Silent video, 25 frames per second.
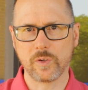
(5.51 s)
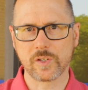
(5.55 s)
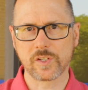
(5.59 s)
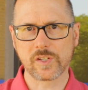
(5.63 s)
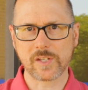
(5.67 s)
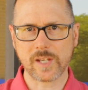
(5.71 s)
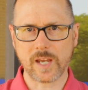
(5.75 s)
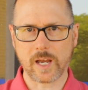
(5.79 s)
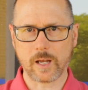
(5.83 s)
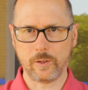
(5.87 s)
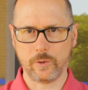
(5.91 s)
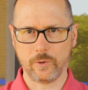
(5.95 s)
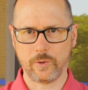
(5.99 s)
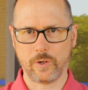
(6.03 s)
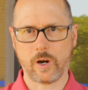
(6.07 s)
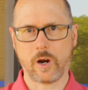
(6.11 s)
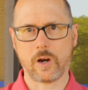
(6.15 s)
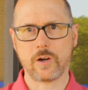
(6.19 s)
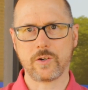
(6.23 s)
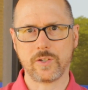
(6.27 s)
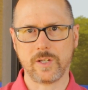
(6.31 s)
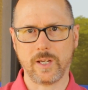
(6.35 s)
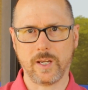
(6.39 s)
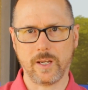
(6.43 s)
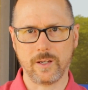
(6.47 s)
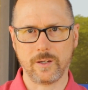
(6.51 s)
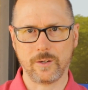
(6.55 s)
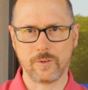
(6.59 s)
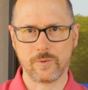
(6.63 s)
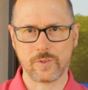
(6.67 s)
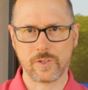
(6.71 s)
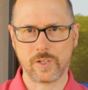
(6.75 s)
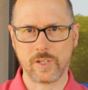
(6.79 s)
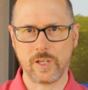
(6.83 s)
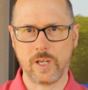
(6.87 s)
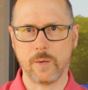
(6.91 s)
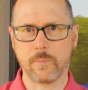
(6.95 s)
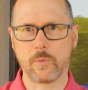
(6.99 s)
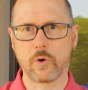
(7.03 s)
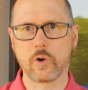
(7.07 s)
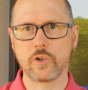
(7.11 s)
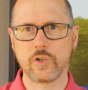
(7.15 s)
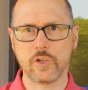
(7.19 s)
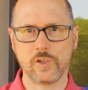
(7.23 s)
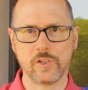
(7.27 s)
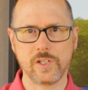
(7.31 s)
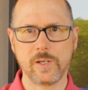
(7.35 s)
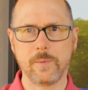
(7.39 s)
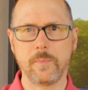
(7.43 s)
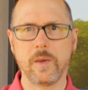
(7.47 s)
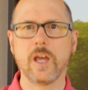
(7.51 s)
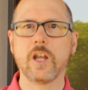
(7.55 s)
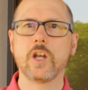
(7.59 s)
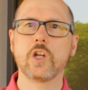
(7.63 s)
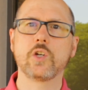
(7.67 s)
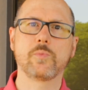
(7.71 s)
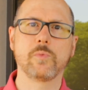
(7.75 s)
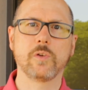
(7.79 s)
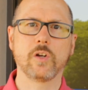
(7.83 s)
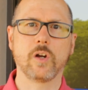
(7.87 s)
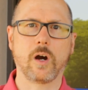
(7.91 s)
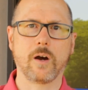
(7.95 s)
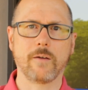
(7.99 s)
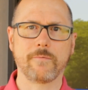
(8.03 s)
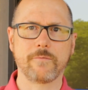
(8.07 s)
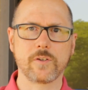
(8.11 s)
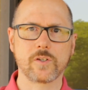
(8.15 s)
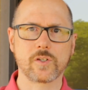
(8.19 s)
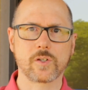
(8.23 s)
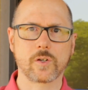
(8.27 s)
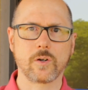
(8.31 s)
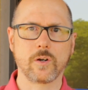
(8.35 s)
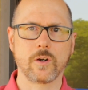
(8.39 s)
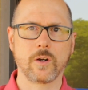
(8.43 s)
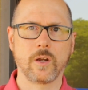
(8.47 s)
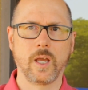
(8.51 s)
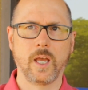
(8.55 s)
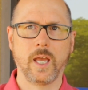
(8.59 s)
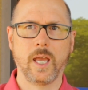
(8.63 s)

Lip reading: with Sal Lagarte, who's the Emergency Management Officer